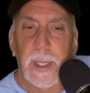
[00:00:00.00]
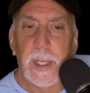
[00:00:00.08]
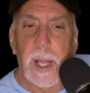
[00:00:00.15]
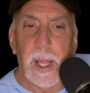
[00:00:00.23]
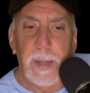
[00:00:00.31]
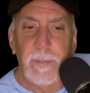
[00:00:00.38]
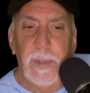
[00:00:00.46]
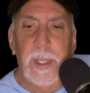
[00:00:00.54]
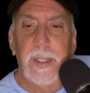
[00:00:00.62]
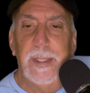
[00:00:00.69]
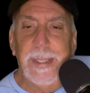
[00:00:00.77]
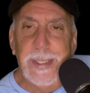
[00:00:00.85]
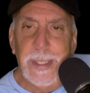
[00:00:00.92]
And I
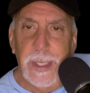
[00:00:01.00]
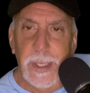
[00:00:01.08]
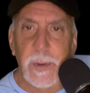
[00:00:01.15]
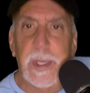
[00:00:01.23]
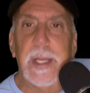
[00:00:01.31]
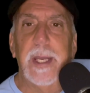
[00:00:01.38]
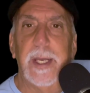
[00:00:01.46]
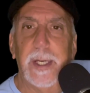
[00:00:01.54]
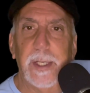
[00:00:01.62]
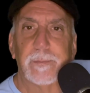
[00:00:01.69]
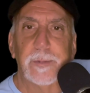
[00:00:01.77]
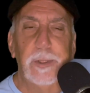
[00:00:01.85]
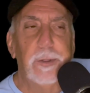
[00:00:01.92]
mean, you get
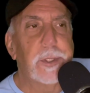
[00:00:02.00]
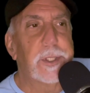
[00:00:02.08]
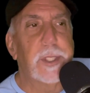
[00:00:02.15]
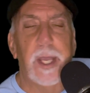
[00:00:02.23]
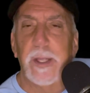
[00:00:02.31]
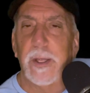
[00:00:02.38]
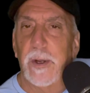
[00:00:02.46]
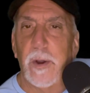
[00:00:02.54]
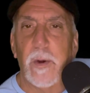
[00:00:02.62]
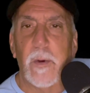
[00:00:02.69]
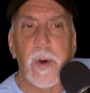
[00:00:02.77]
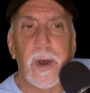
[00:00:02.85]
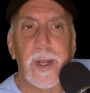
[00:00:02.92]
it. You say, you know
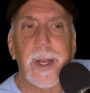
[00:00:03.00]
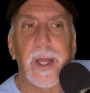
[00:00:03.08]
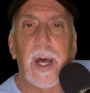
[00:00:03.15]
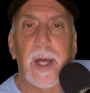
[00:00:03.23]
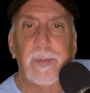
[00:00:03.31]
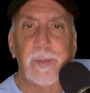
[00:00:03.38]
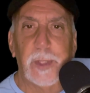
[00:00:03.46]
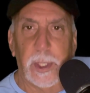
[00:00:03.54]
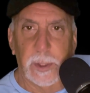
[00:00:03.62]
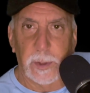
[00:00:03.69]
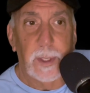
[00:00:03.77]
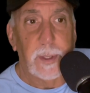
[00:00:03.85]
what? I'm done.